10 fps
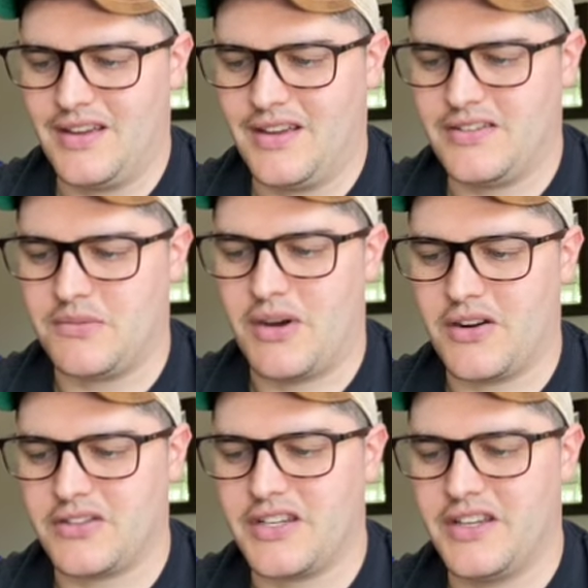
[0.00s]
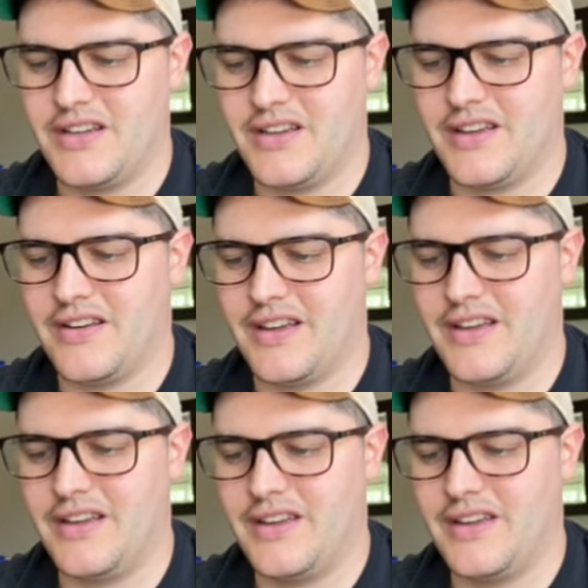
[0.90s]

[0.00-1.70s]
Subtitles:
some art, all right?